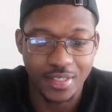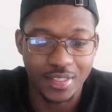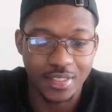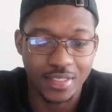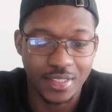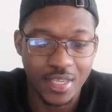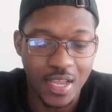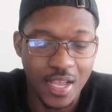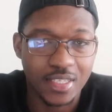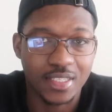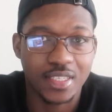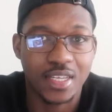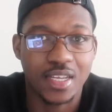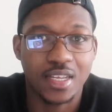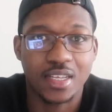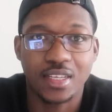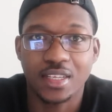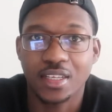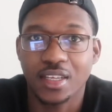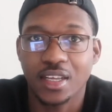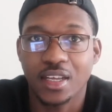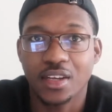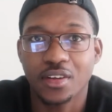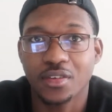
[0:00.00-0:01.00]
Zaza.
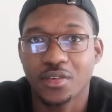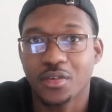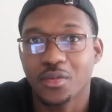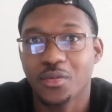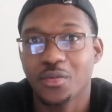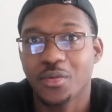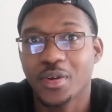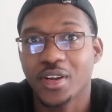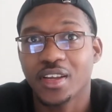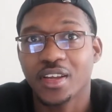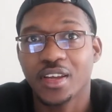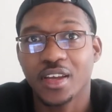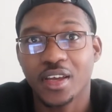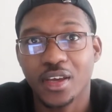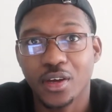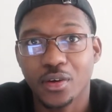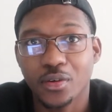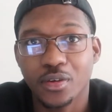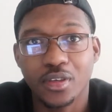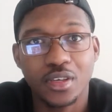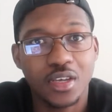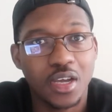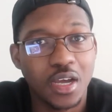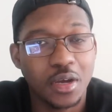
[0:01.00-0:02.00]
I don't know where the
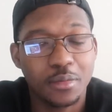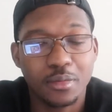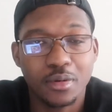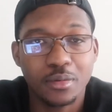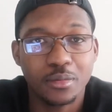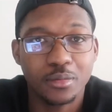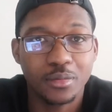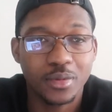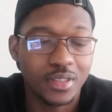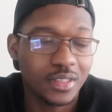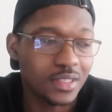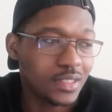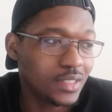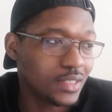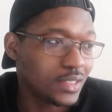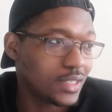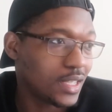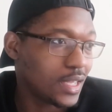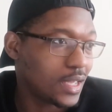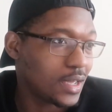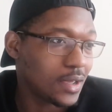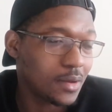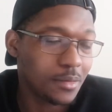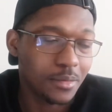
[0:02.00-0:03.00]
hell he come up with these
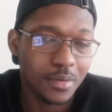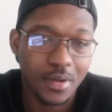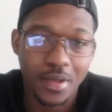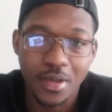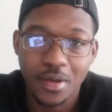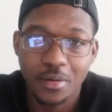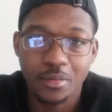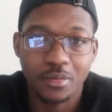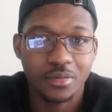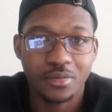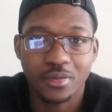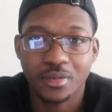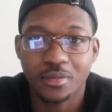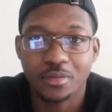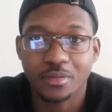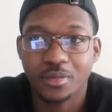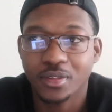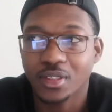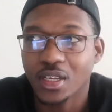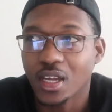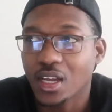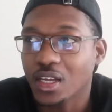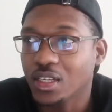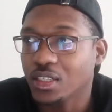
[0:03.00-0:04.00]
damn names
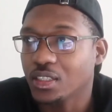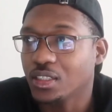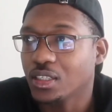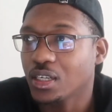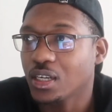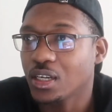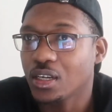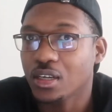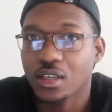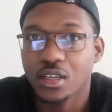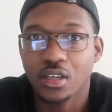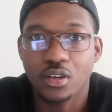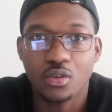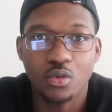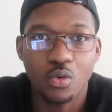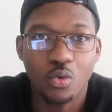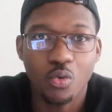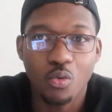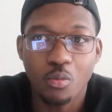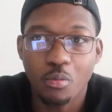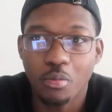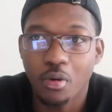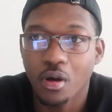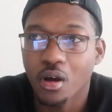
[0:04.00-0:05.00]
from. Zaza,
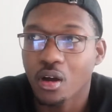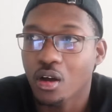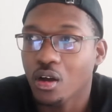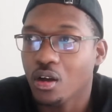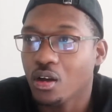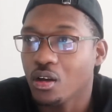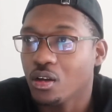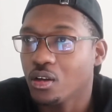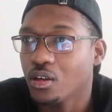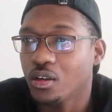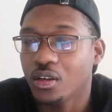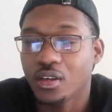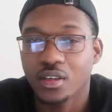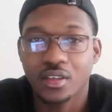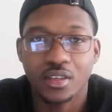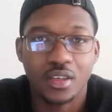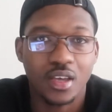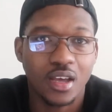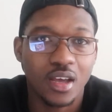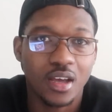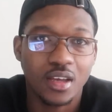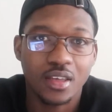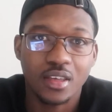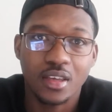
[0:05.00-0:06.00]
Gooba,
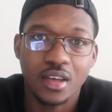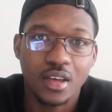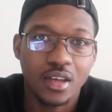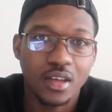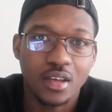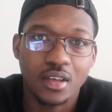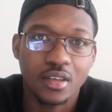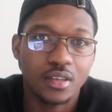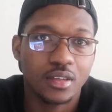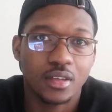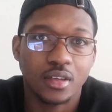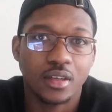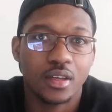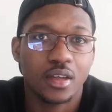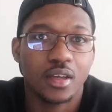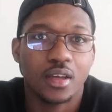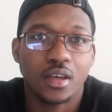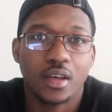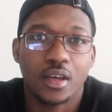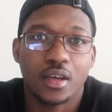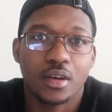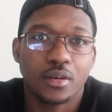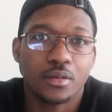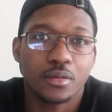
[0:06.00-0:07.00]
Yaya,
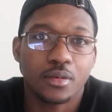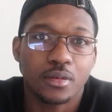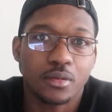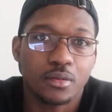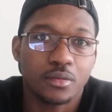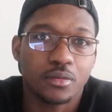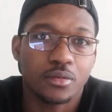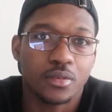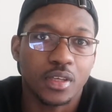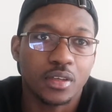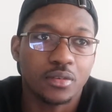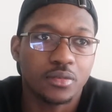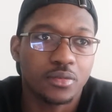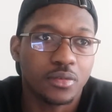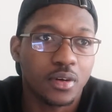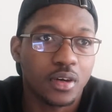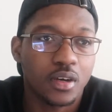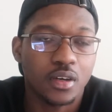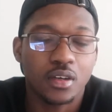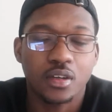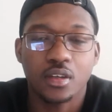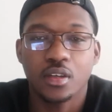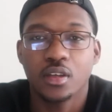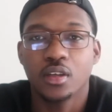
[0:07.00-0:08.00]
I don't know,
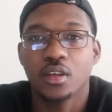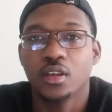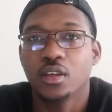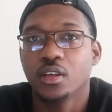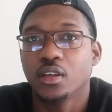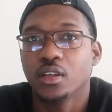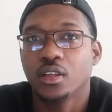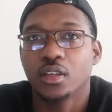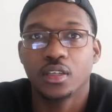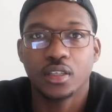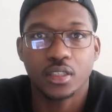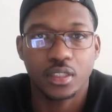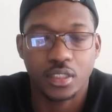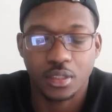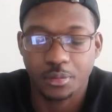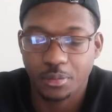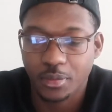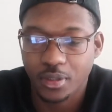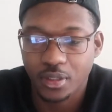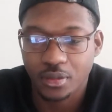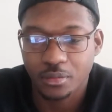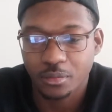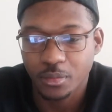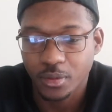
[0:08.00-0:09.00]
FEFE.
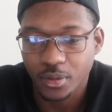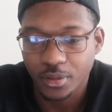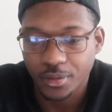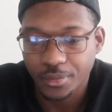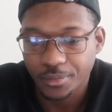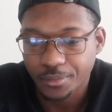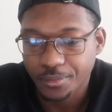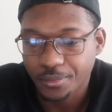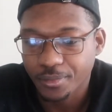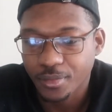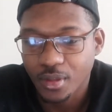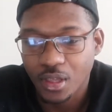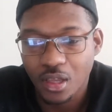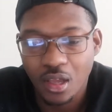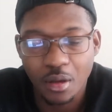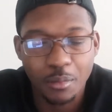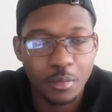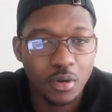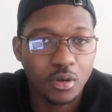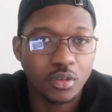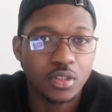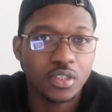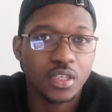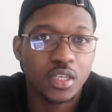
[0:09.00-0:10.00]
Listen man, but
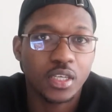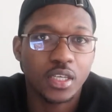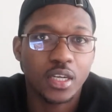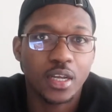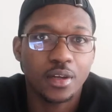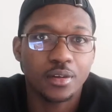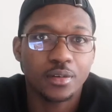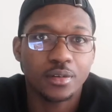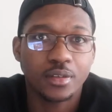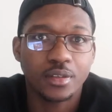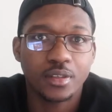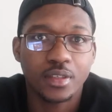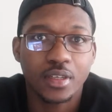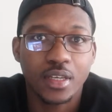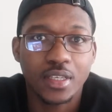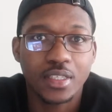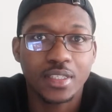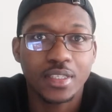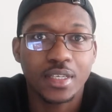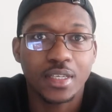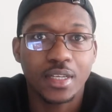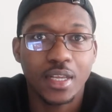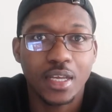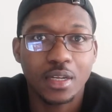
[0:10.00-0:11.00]
I'm gonna go check it out. I
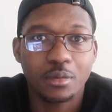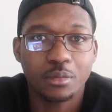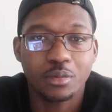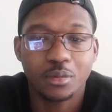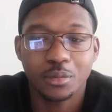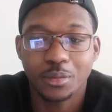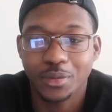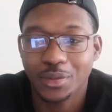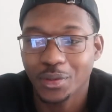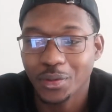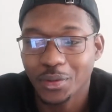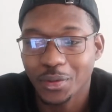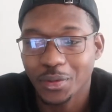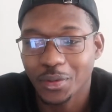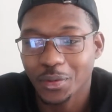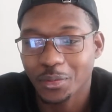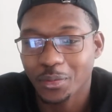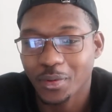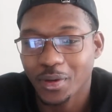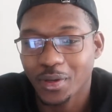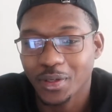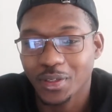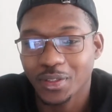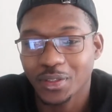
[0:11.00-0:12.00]
see a lot of people talking
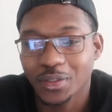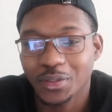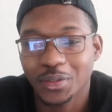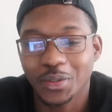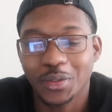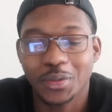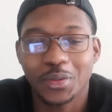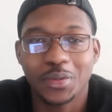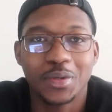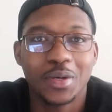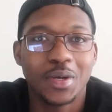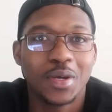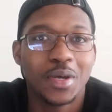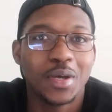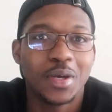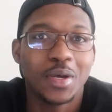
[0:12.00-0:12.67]
about it, so